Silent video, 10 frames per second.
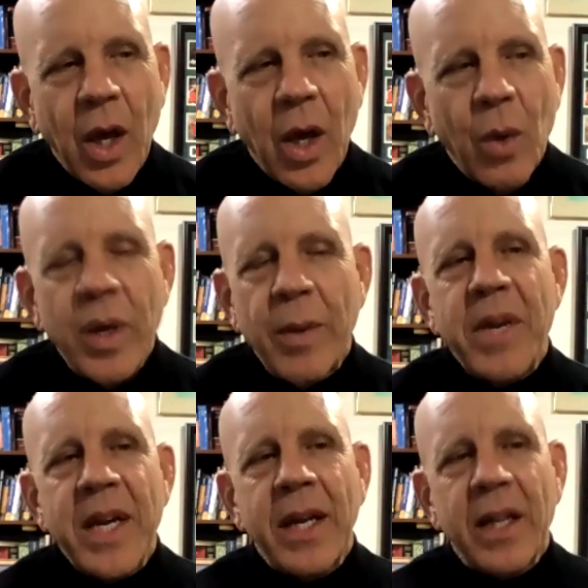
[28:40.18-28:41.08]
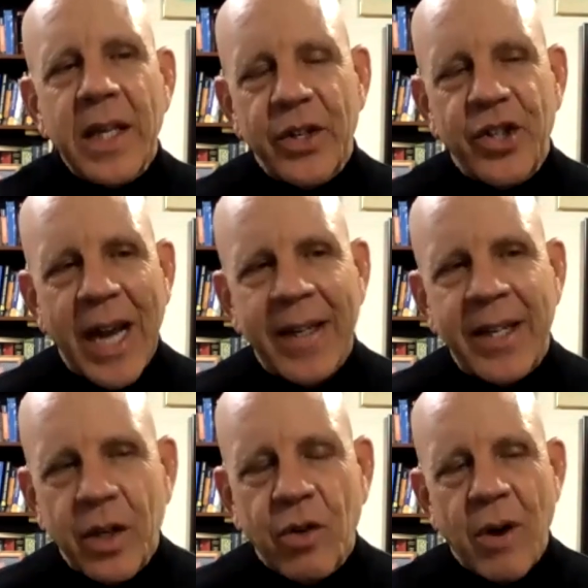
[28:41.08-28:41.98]
We immediately
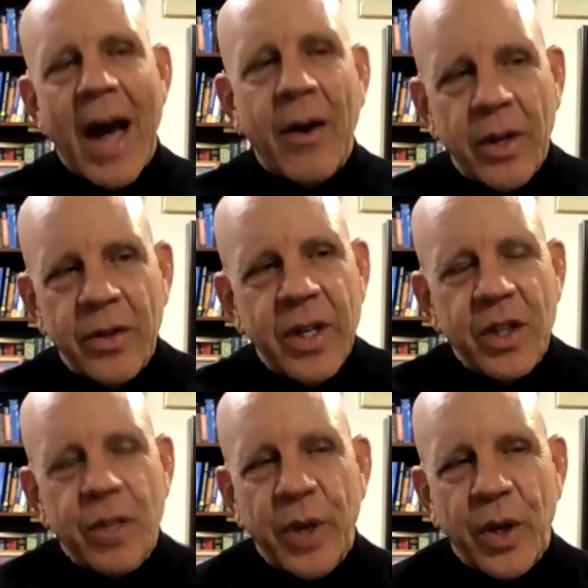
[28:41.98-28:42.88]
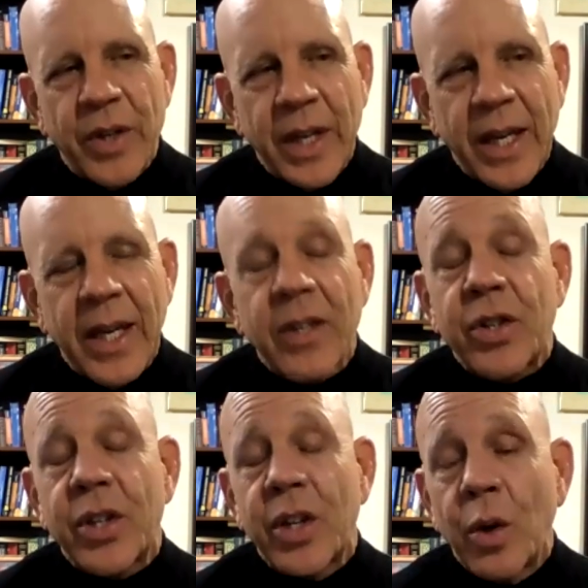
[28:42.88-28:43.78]
ejected grout under this building. It
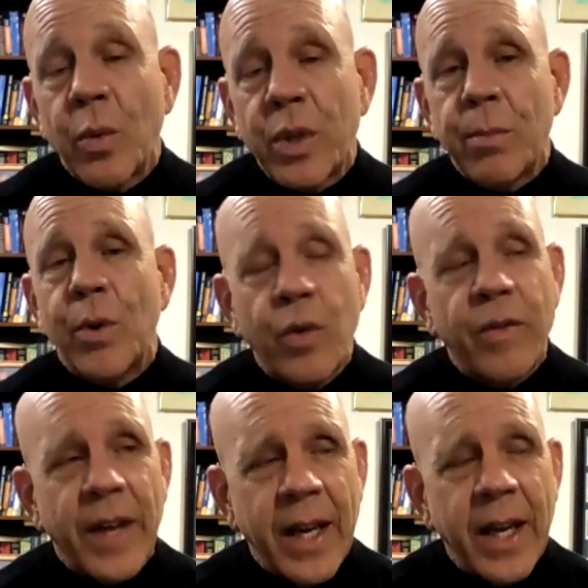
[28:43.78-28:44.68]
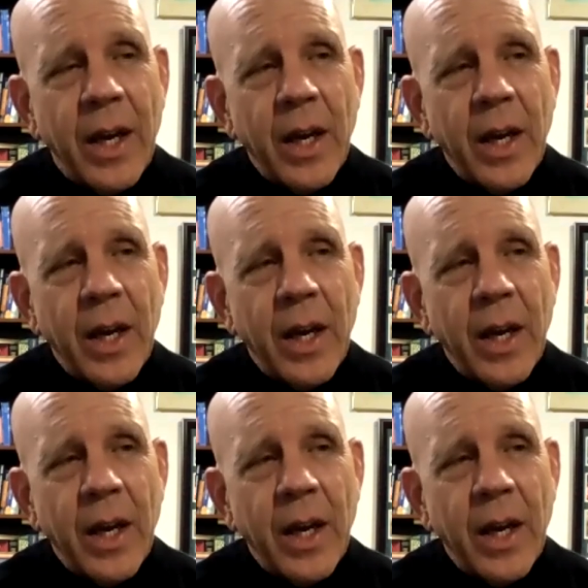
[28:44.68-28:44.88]
still was moving.